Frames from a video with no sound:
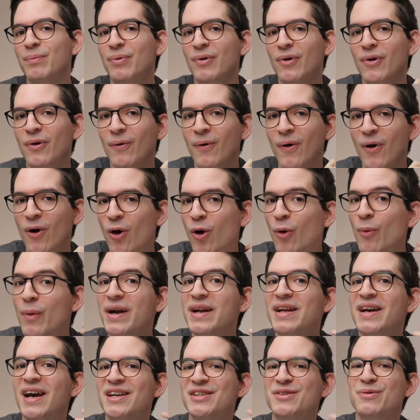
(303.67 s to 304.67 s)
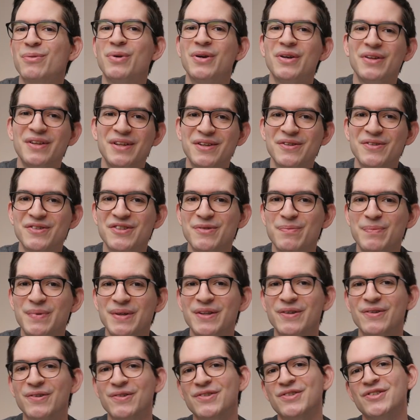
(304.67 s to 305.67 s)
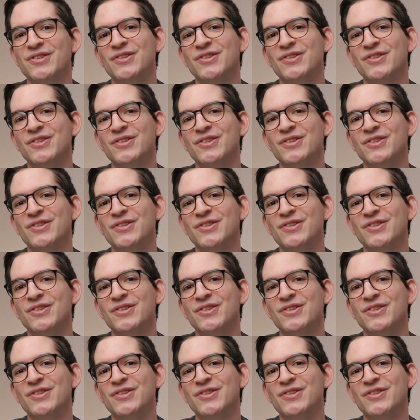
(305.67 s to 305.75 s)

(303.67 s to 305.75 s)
Pro already has really good speakers,